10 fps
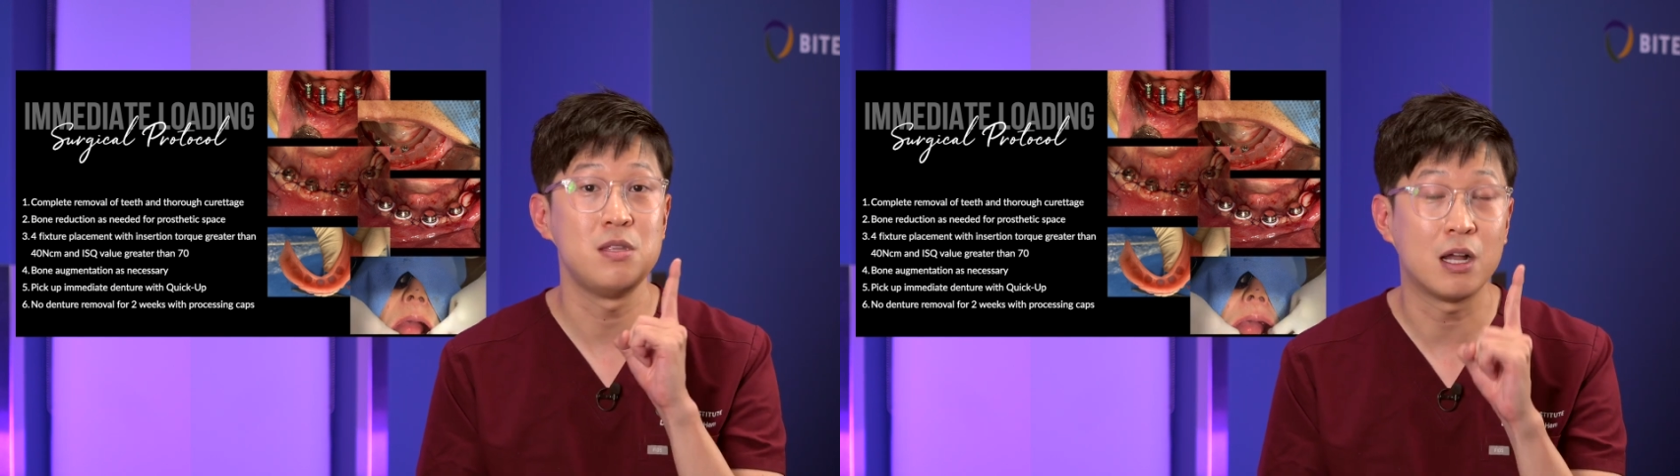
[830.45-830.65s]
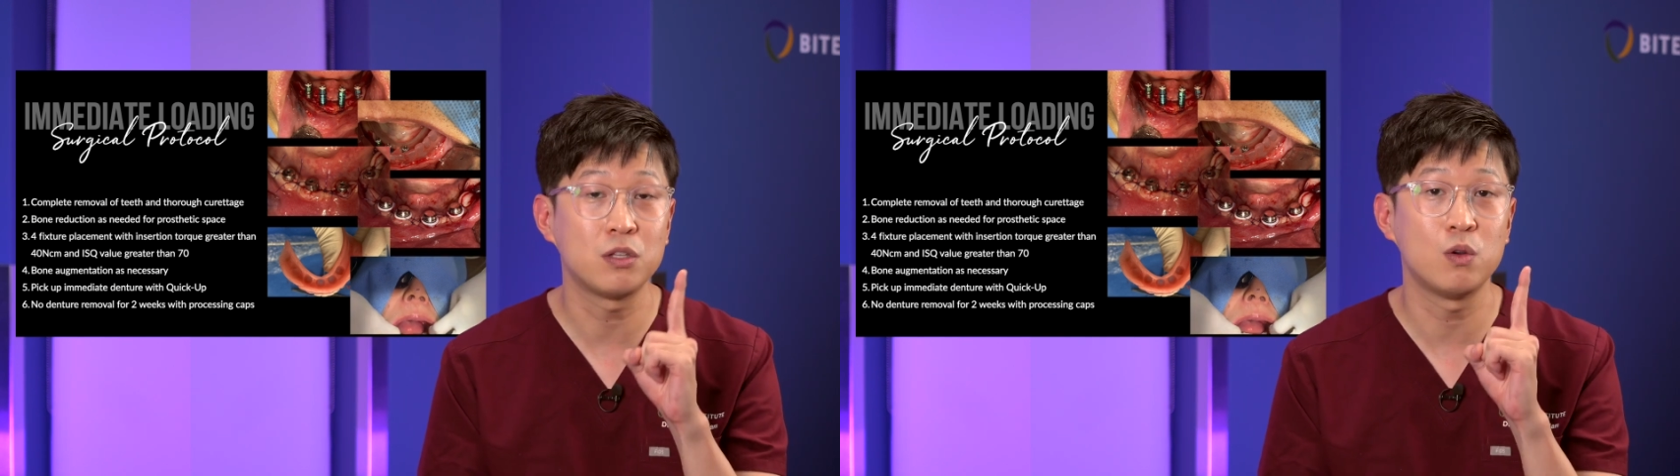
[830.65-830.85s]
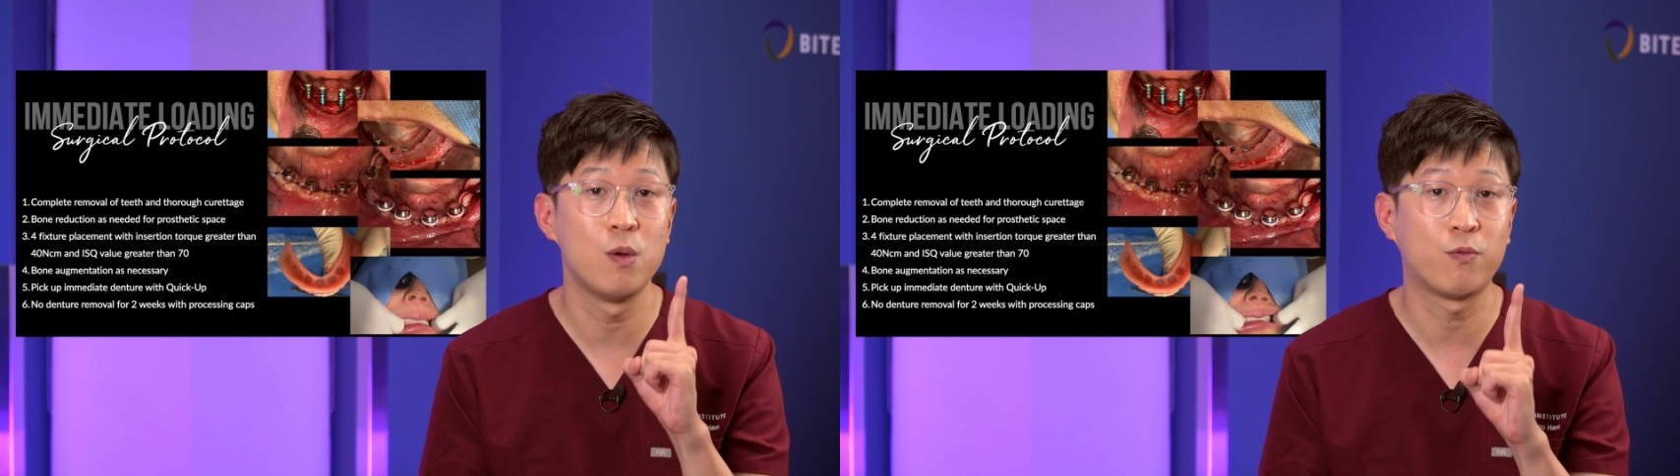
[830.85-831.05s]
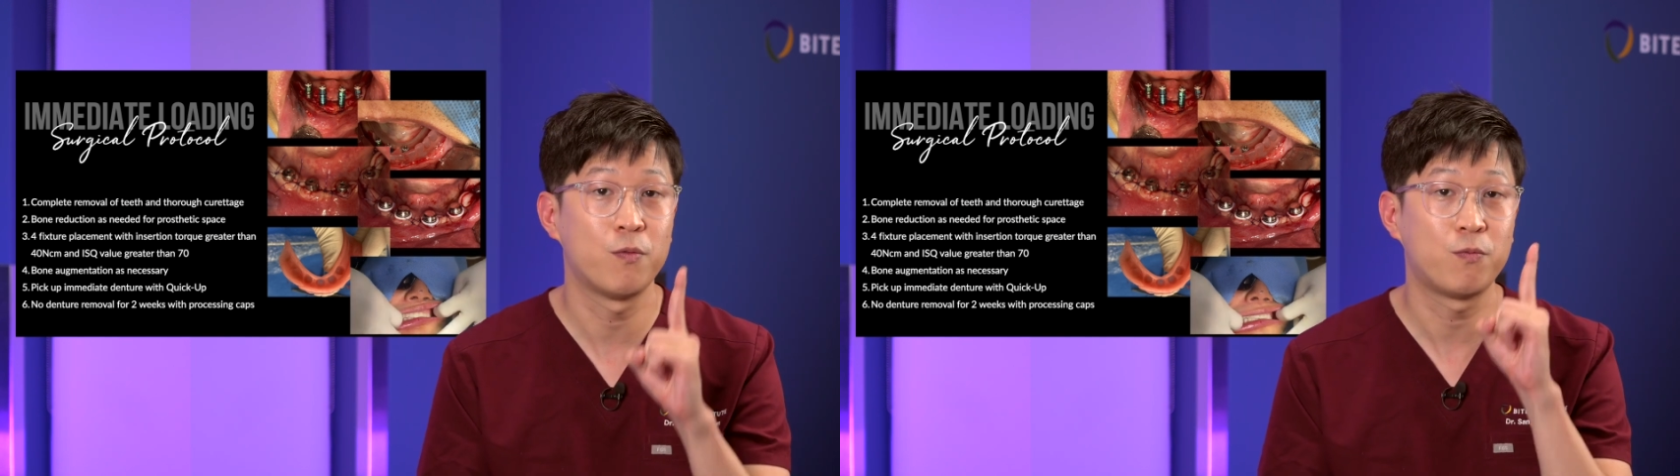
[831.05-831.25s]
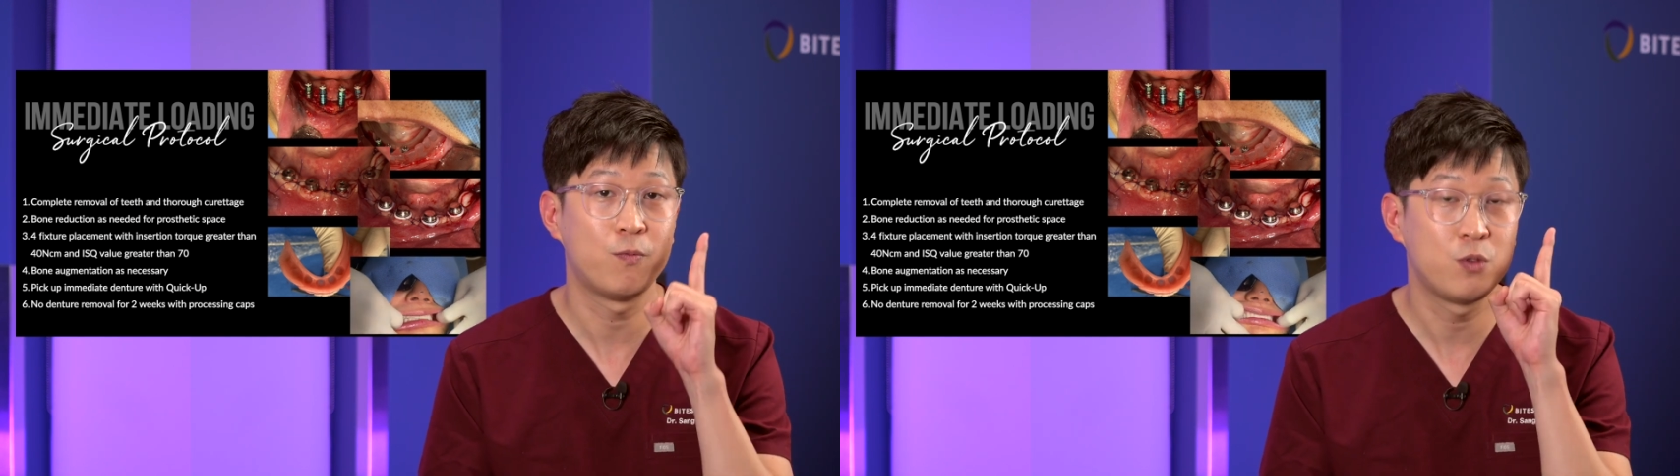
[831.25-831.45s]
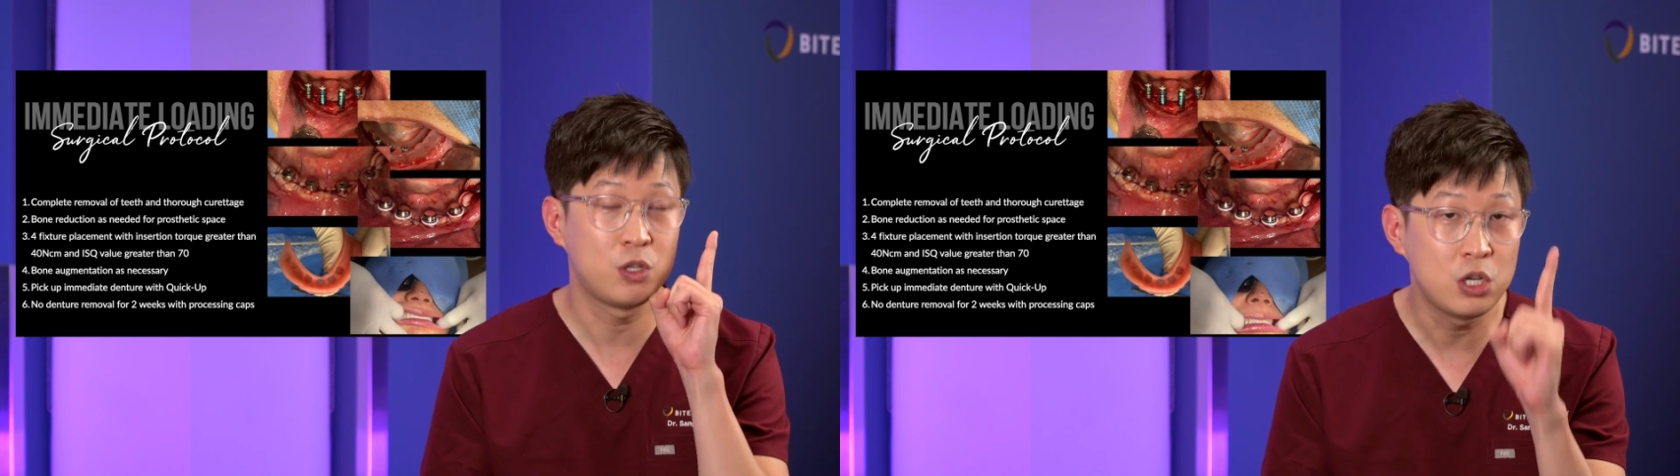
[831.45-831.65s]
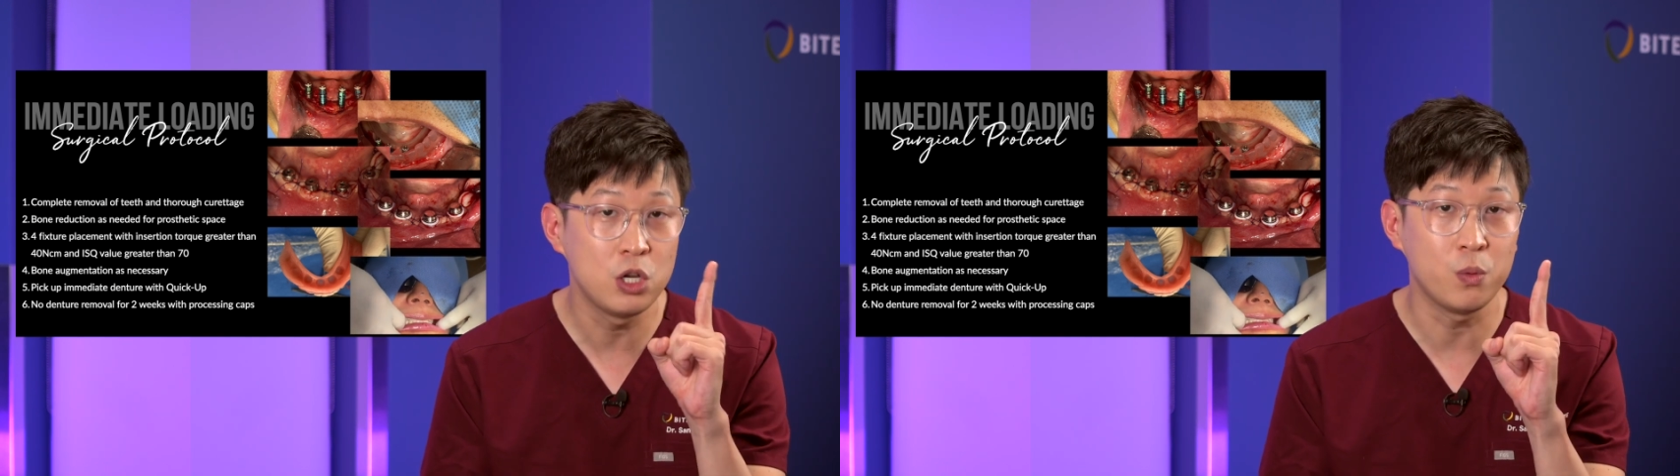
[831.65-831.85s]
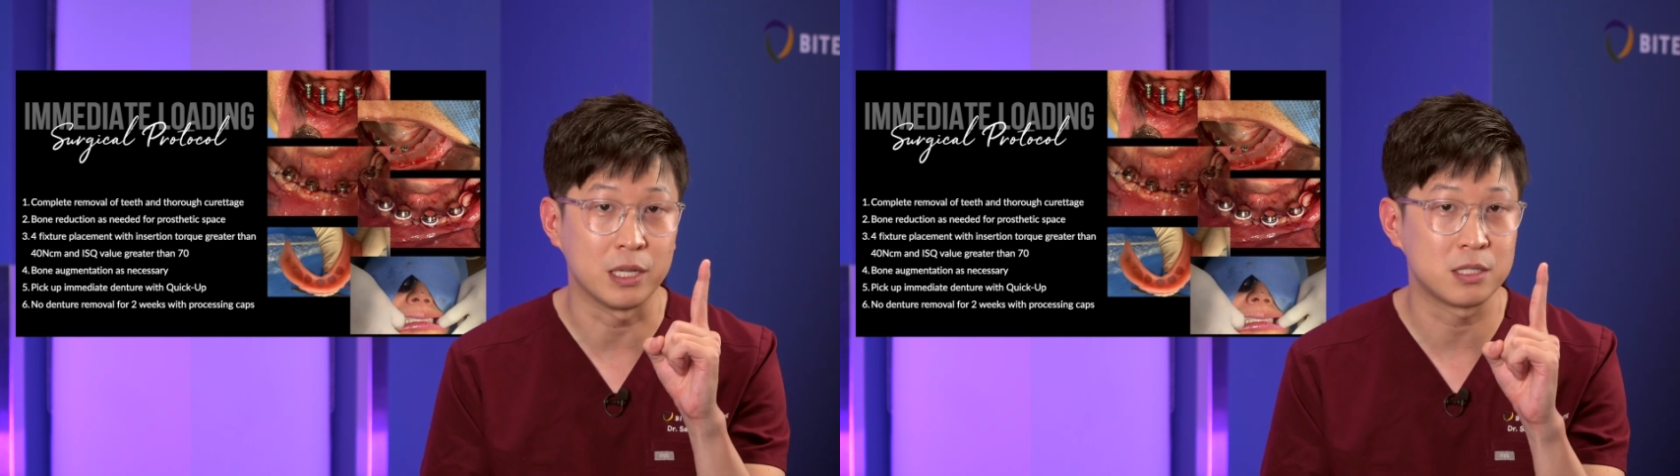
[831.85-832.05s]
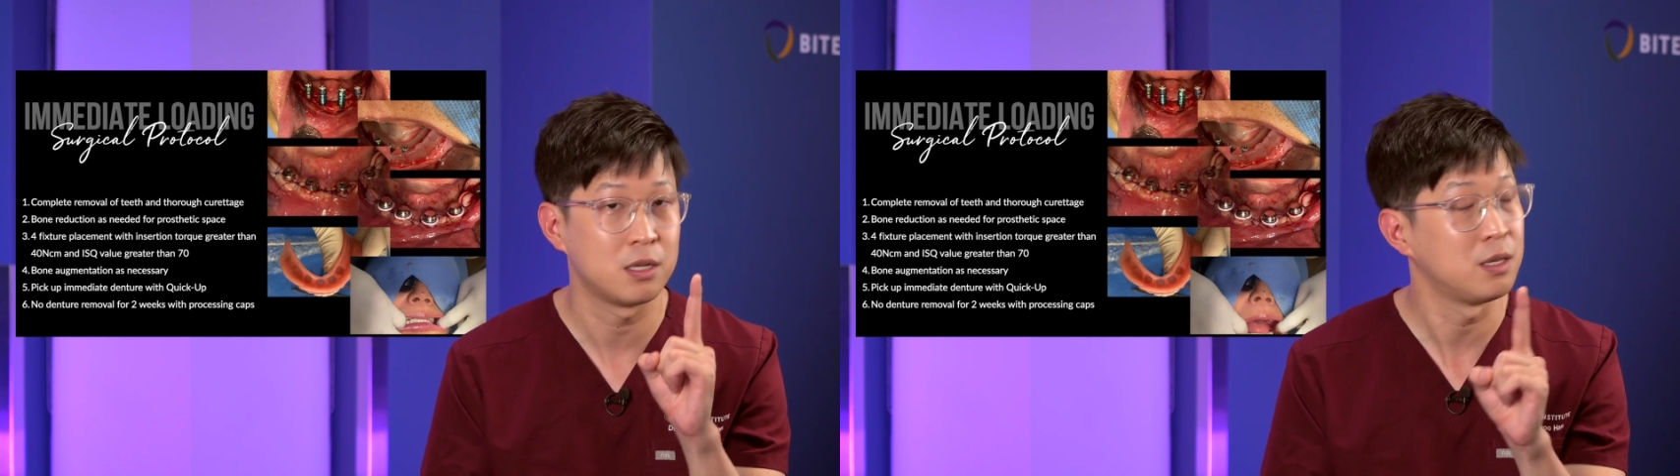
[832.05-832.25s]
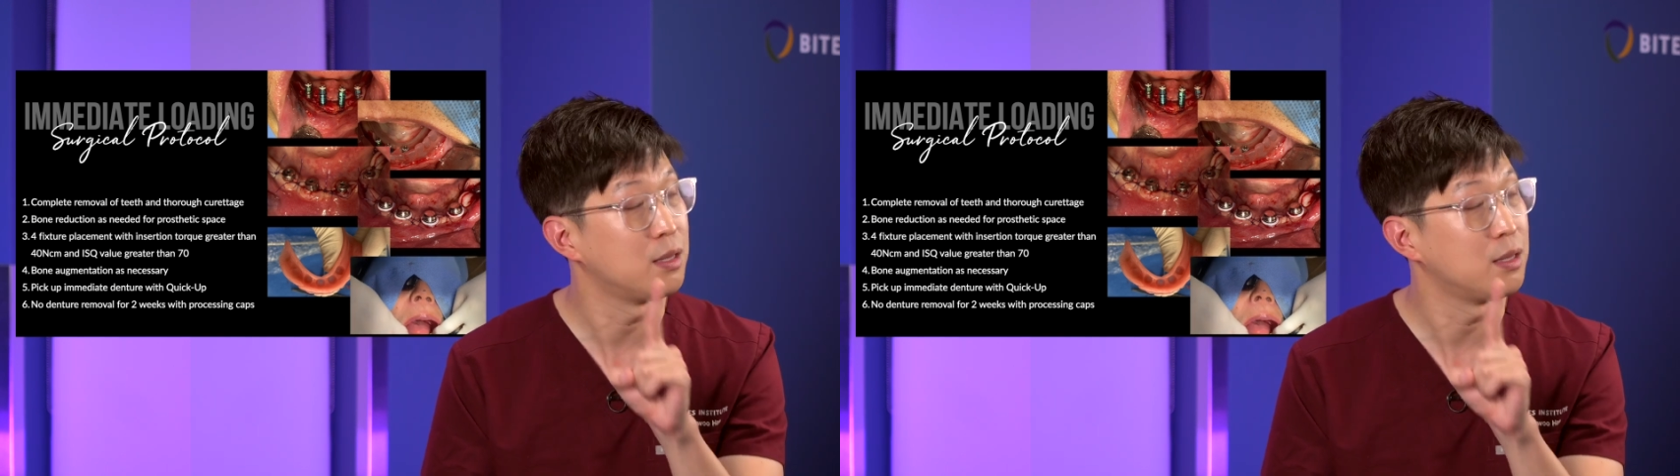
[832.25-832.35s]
not to remove for 2 weeks.